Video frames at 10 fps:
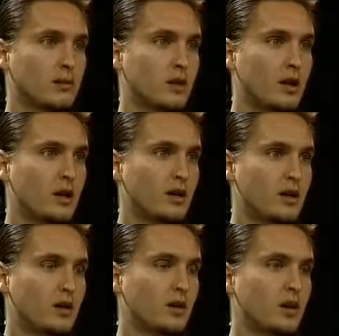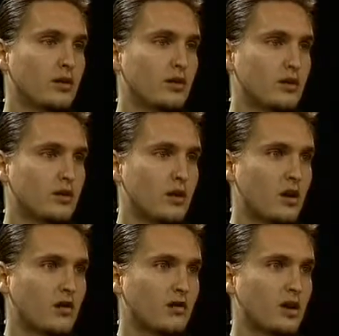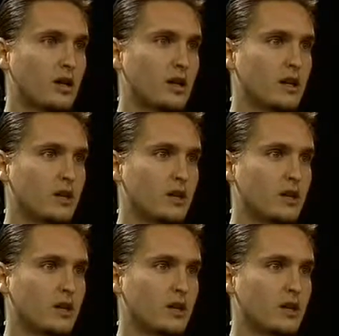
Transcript: Times, that the U.S. is itself